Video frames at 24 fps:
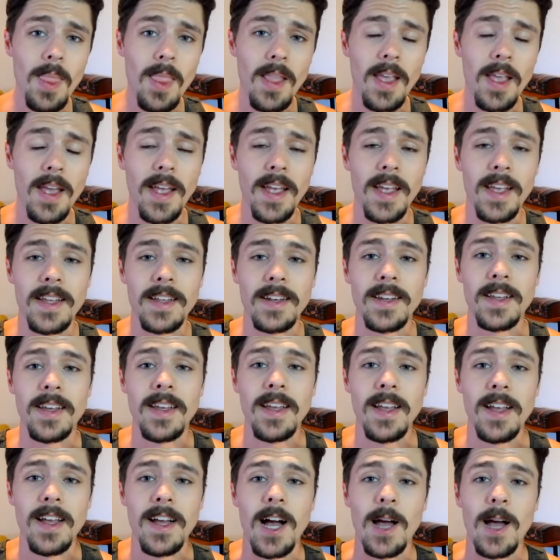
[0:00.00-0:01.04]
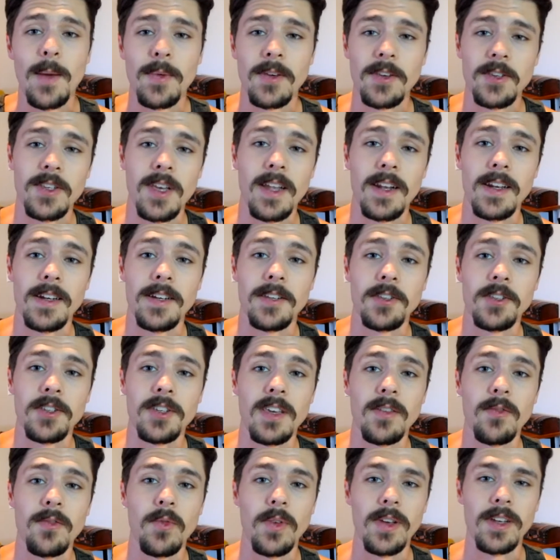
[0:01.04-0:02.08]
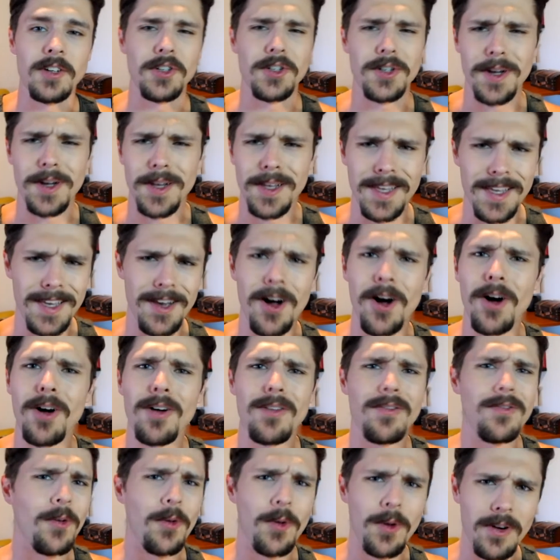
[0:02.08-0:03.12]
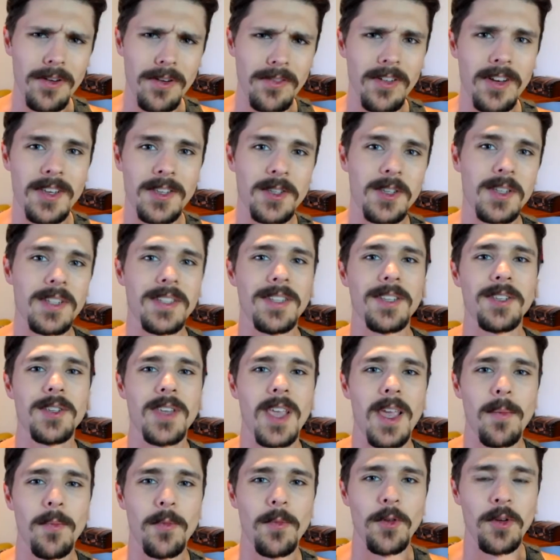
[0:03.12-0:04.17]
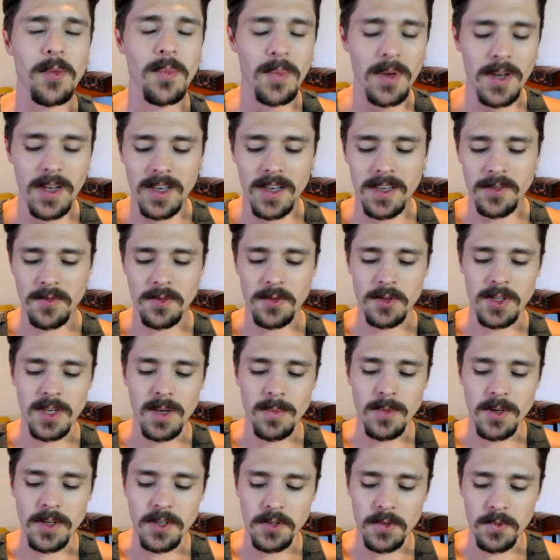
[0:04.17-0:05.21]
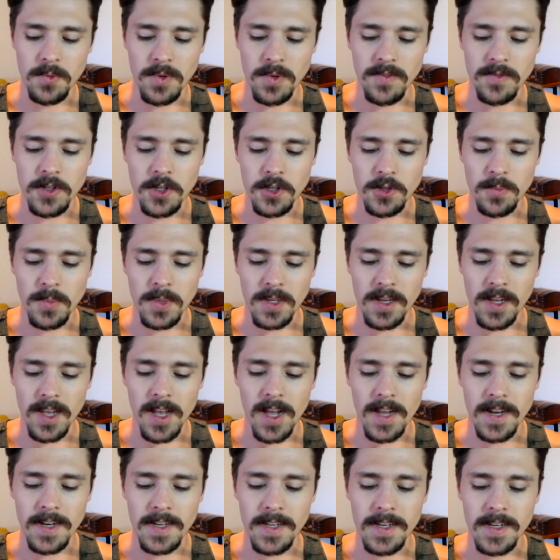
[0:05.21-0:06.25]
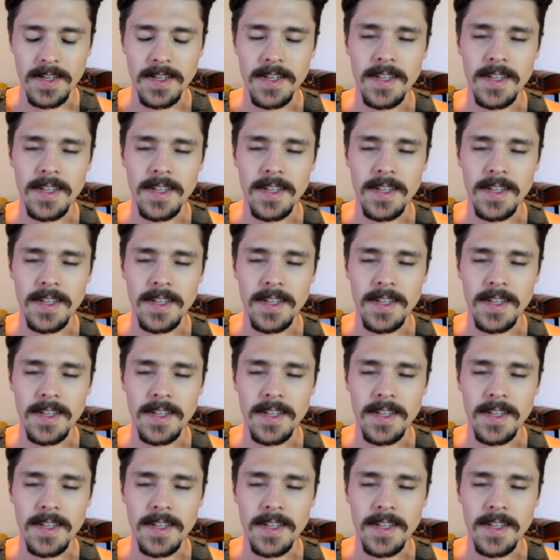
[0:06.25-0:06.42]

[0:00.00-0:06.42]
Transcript: and I'm excited to see if we can try and get all four of us in the same room, because for some reason we've just been kind of